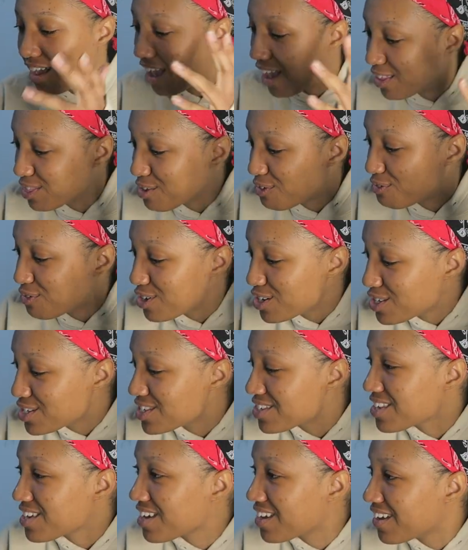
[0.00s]
And the first
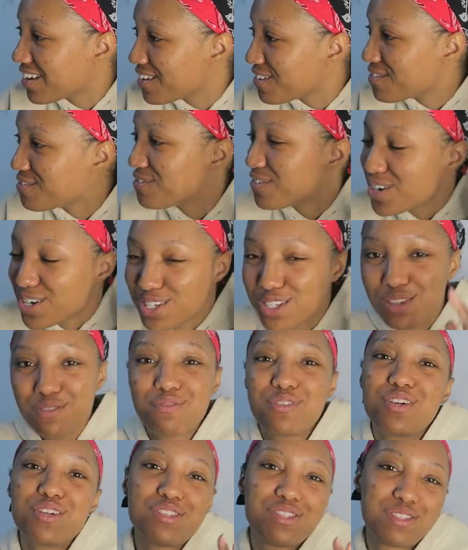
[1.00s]
first
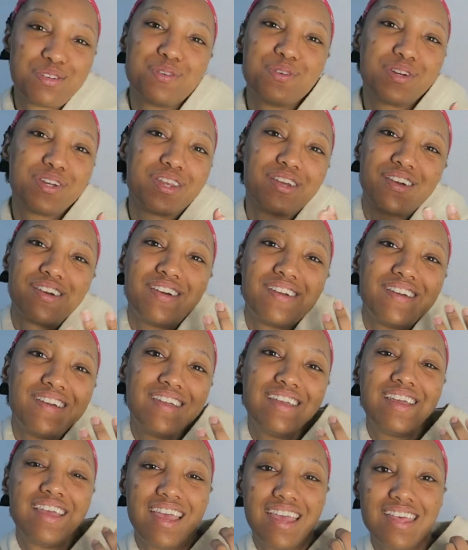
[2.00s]
first order
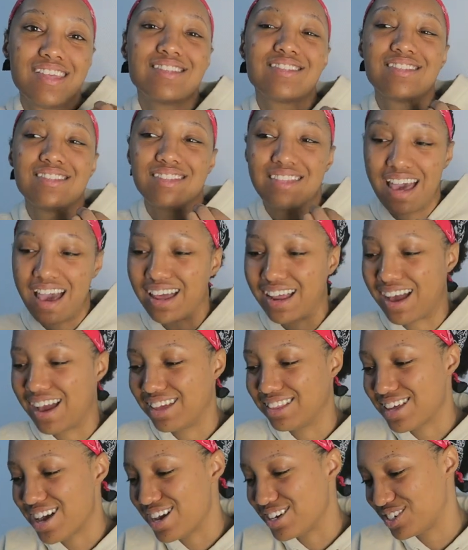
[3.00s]
is that
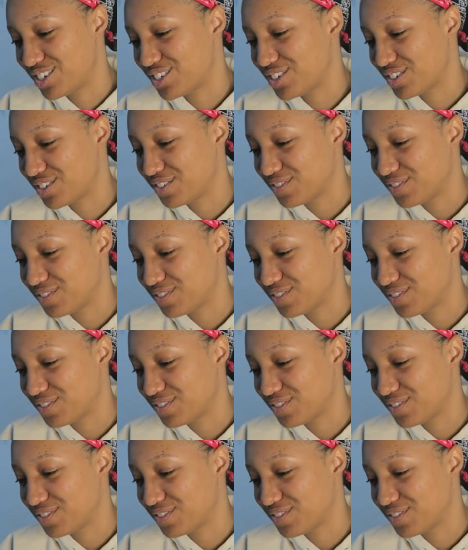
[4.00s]
eyelash.